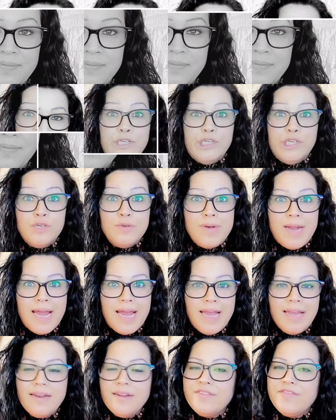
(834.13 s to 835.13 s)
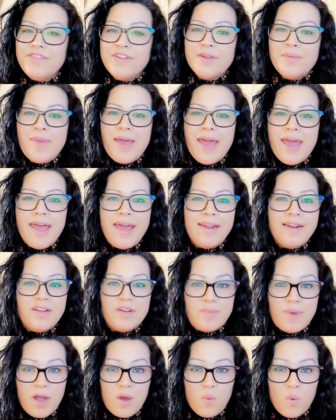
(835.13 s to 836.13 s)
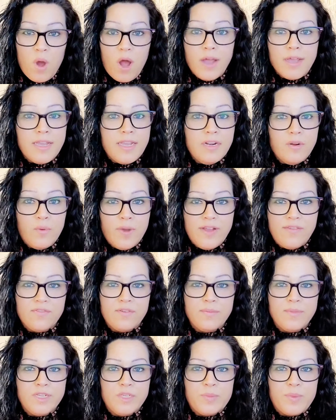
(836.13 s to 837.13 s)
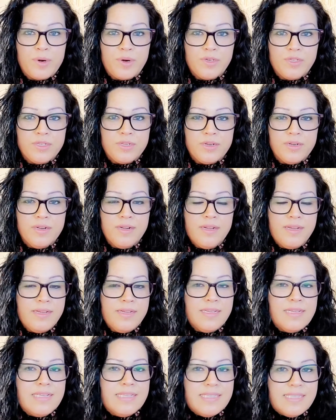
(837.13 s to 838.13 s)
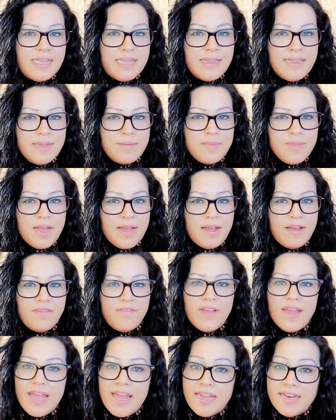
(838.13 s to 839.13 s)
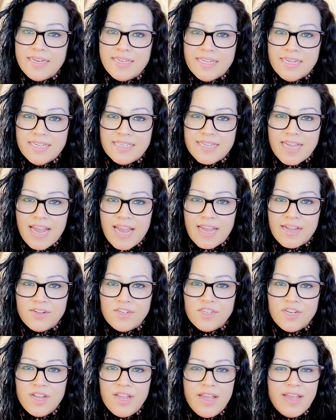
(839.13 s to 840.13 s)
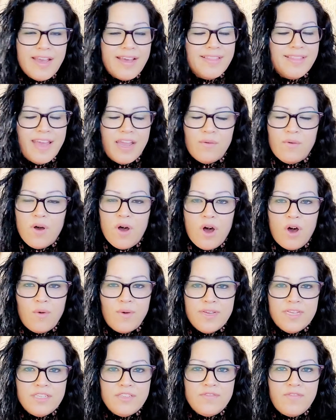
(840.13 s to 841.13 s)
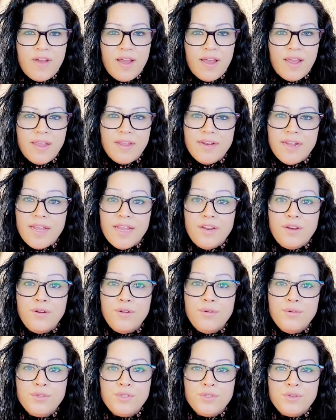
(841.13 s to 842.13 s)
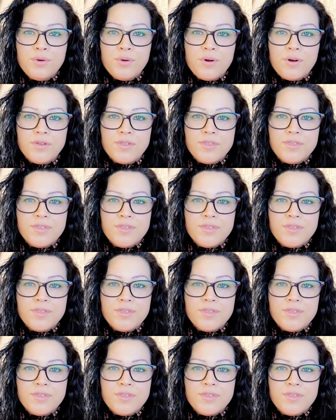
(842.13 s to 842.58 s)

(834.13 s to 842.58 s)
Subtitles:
Do not feel bad about walking away from this person. Send them love and detach. They will always find a new source